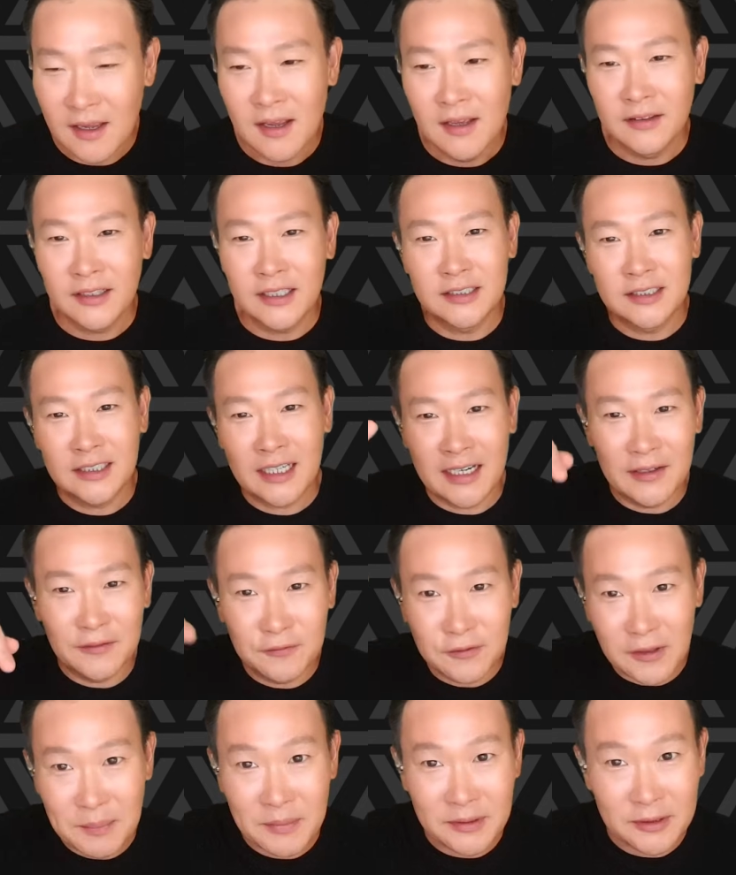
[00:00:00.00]
They just kind of
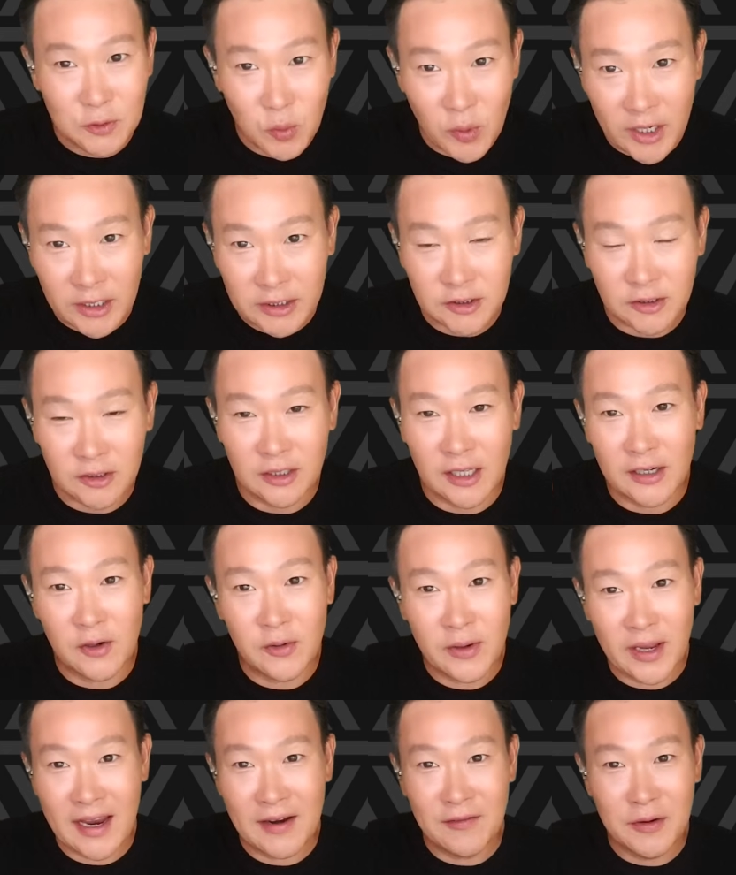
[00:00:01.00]
flip a switch. They're like,
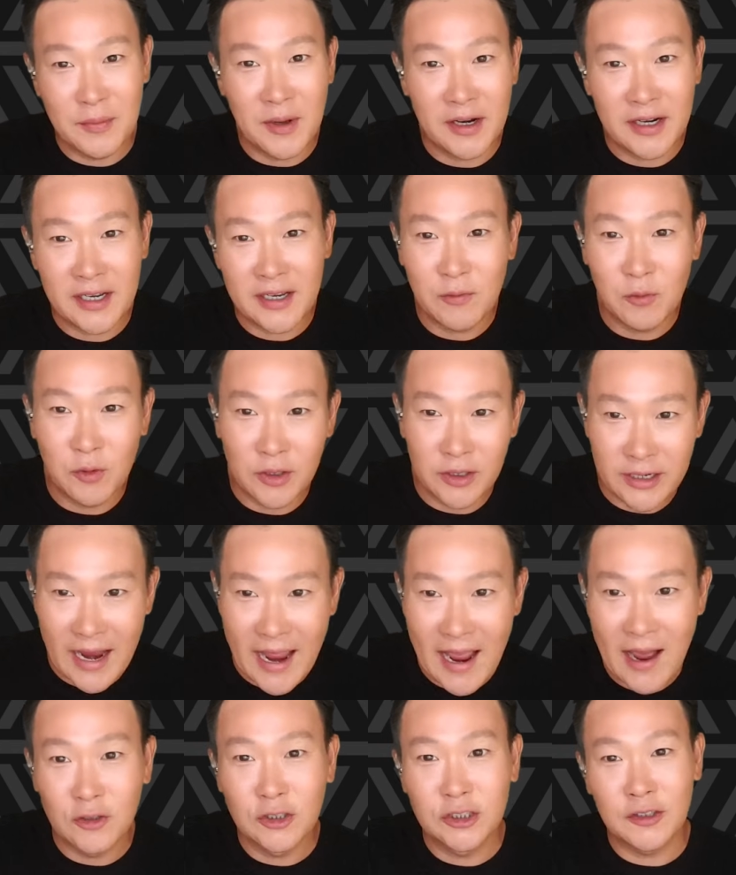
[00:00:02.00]
okay, everybody, we're
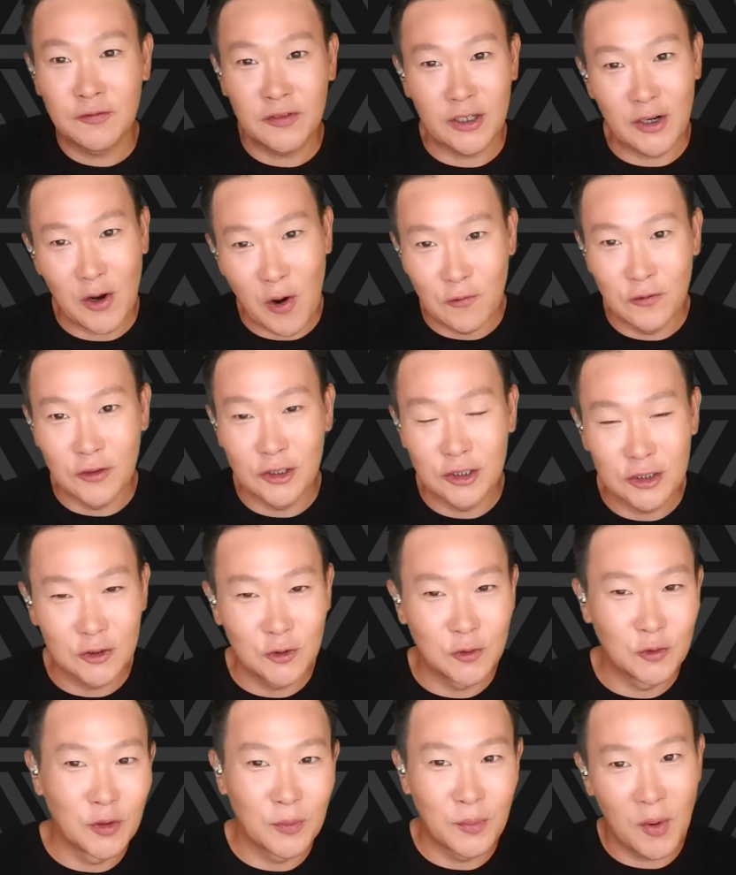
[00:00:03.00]
now shifting over
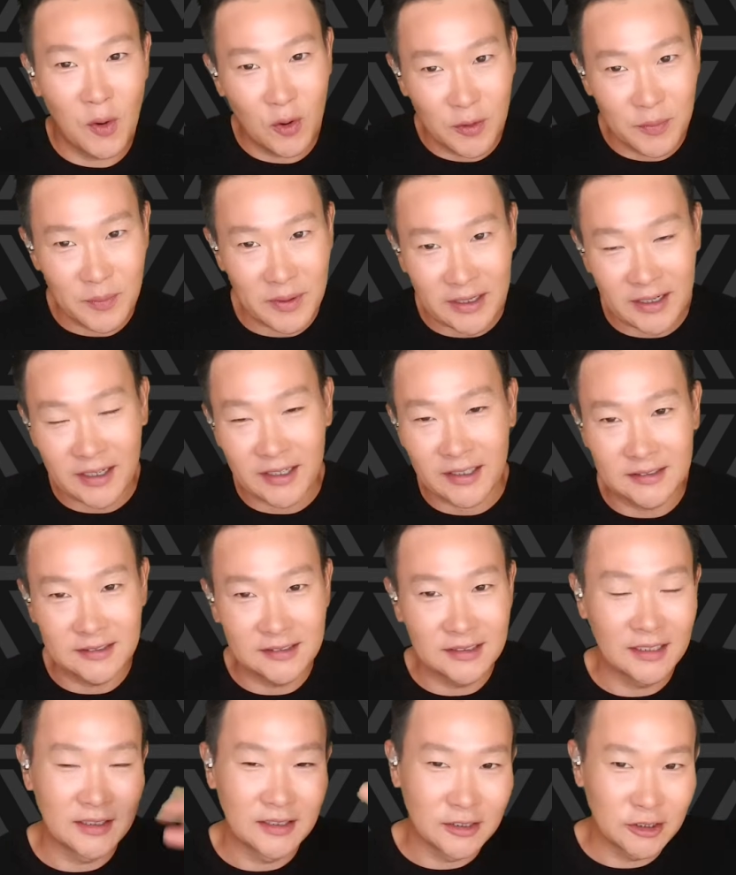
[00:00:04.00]
to the board meeting
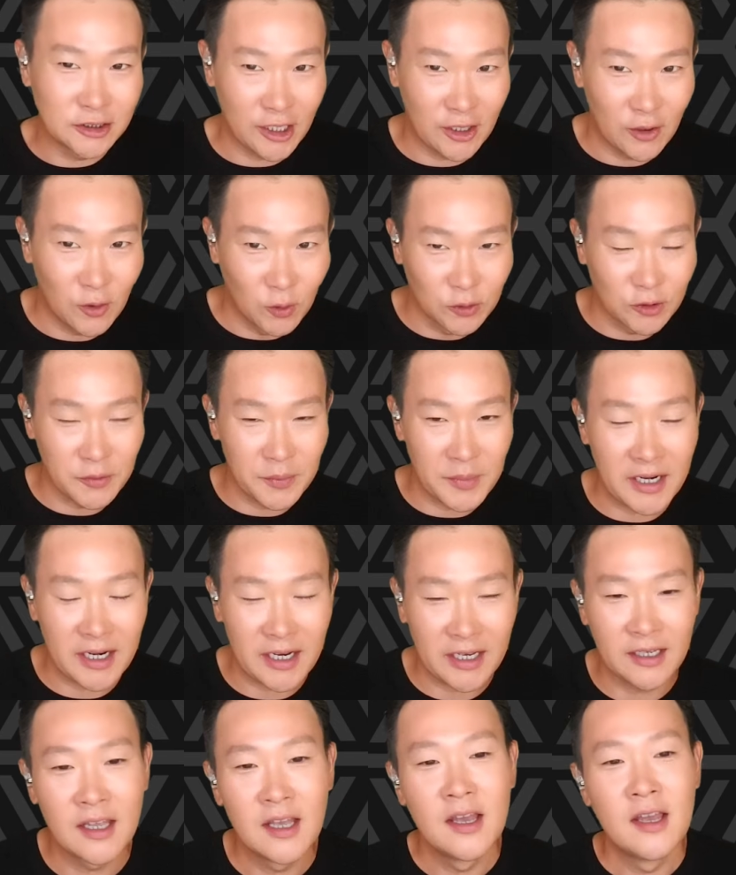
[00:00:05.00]
instead of the shareholder
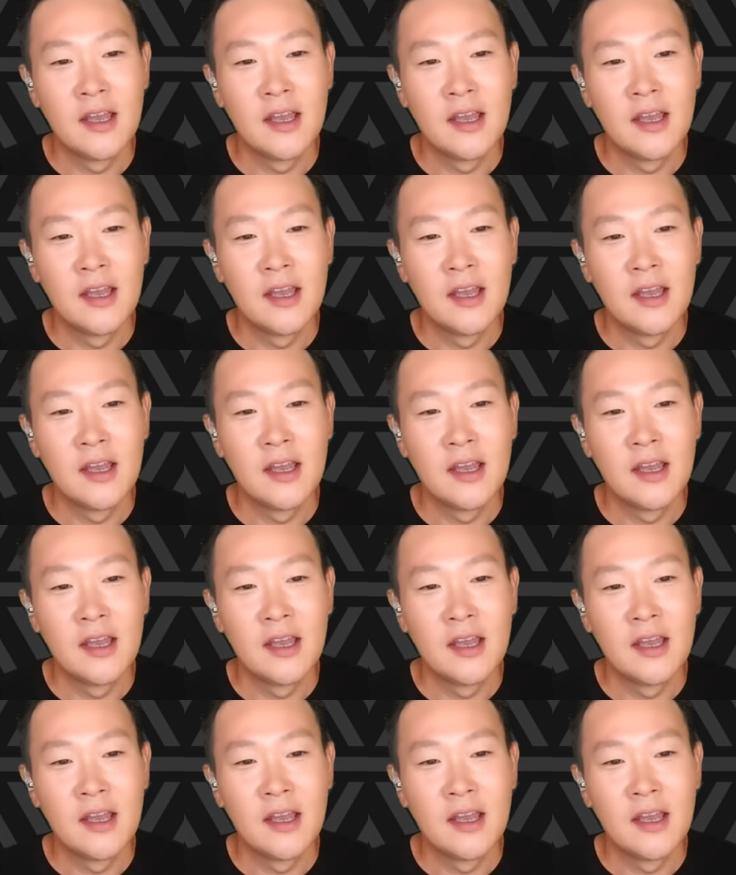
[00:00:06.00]
meeting.